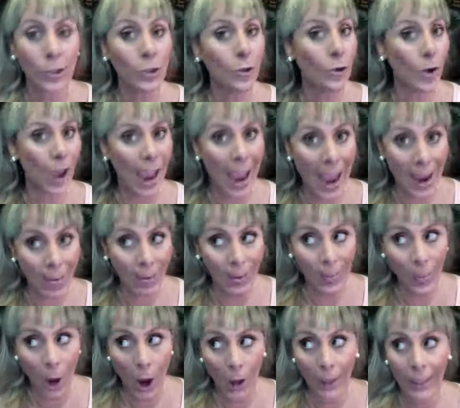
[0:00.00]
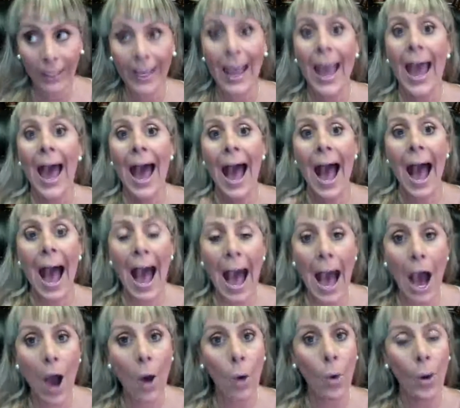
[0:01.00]
to everybody
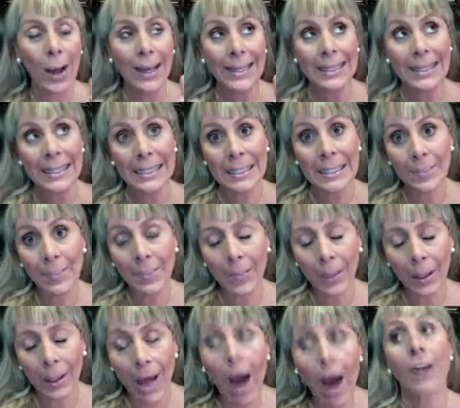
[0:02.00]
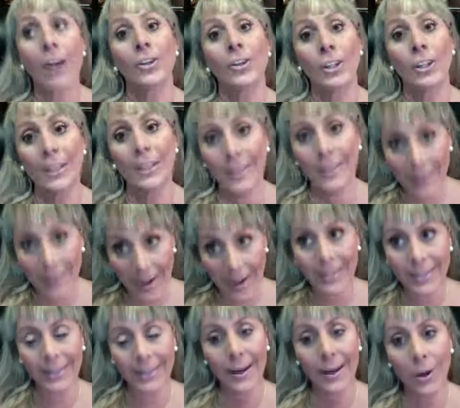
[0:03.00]
how large
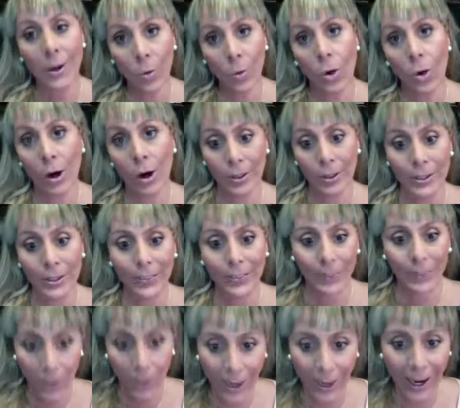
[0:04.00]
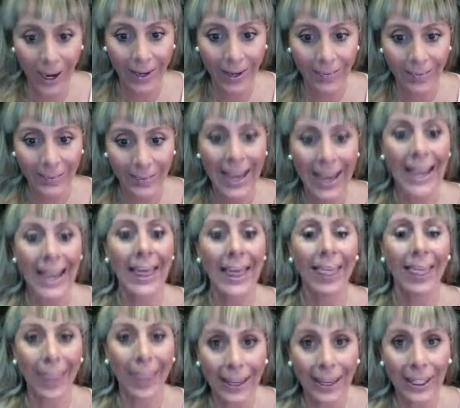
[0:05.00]
intestine works. Okay?
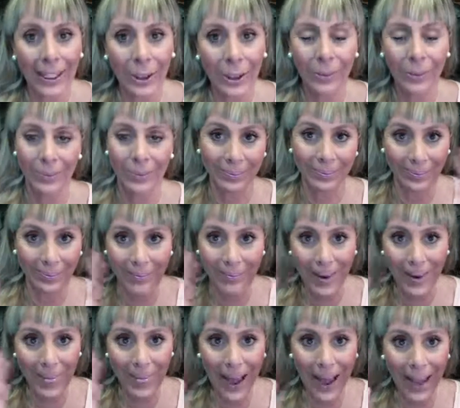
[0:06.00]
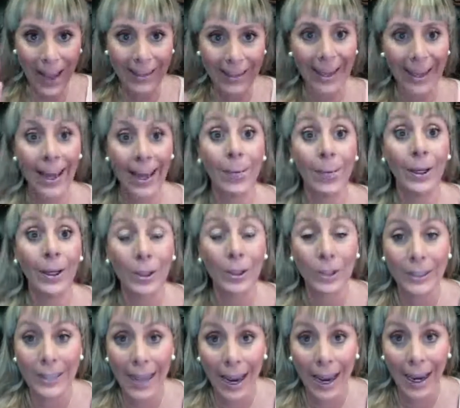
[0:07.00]
Thank you. Bye-bye. Have a
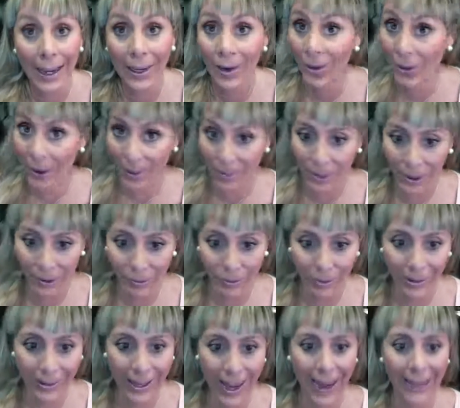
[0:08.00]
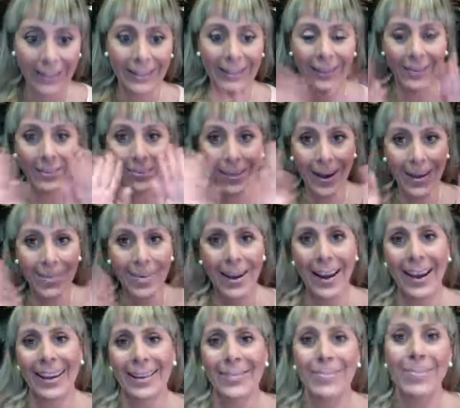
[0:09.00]
good day or a beautiful night.
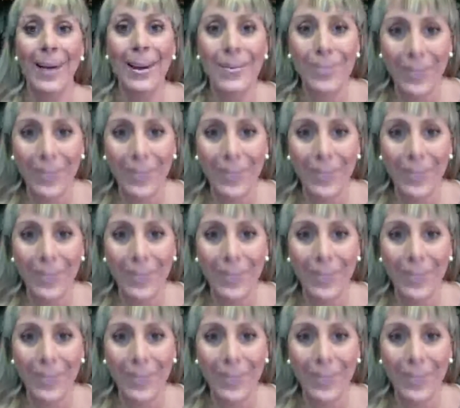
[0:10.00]
Bye-bye. Bye